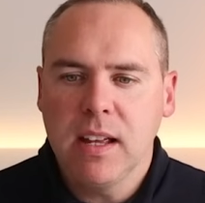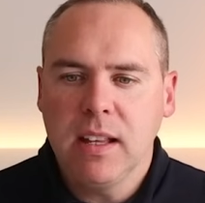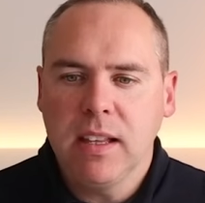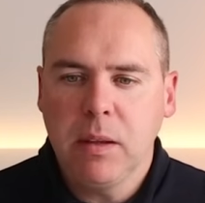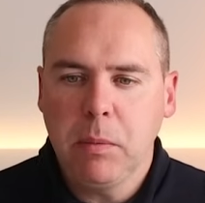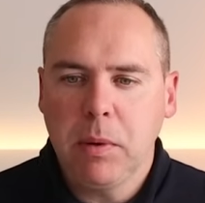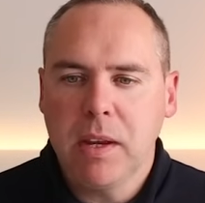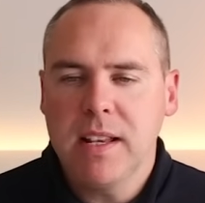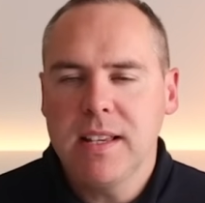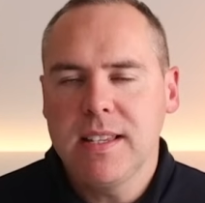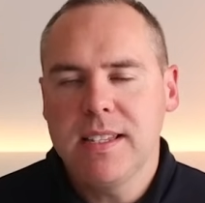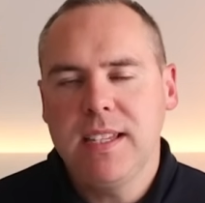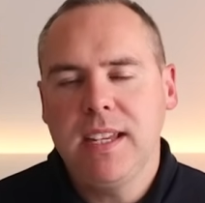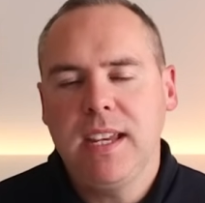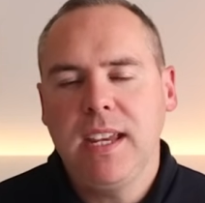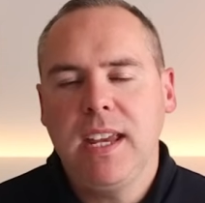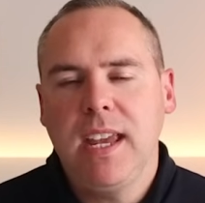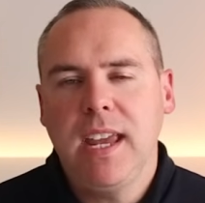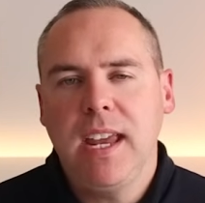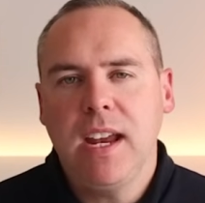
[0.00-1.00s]
that we can
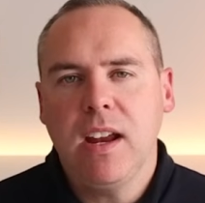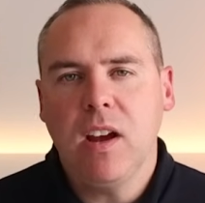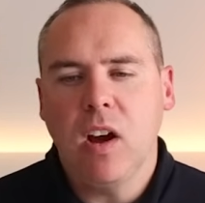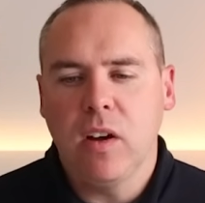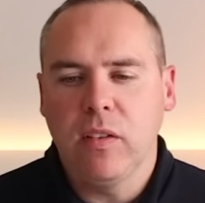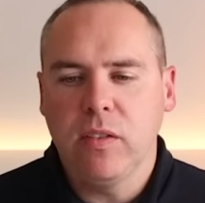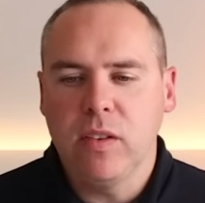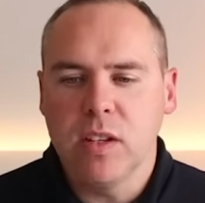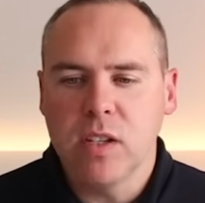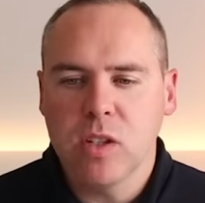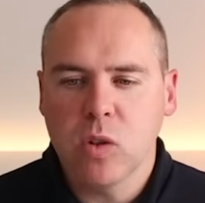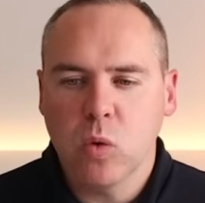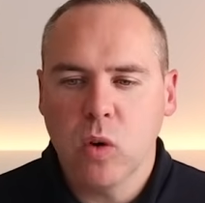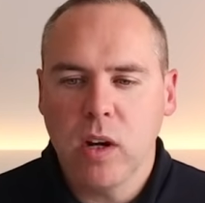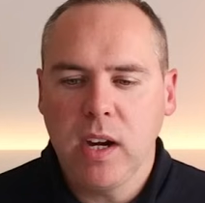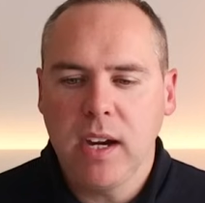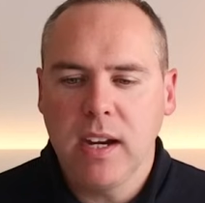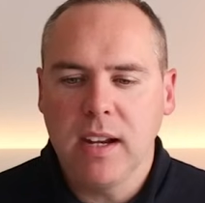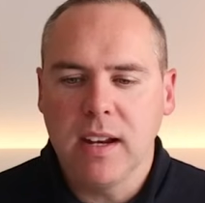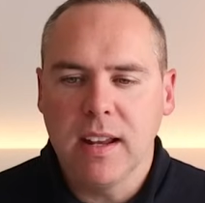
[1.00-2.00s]
see here on the
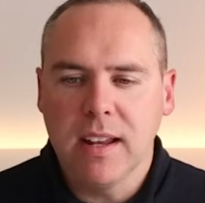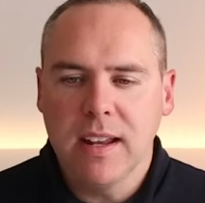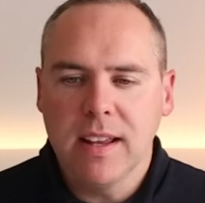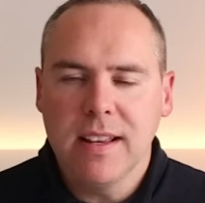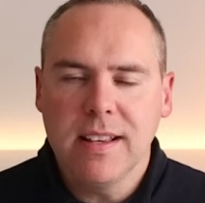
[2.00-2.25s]
screen,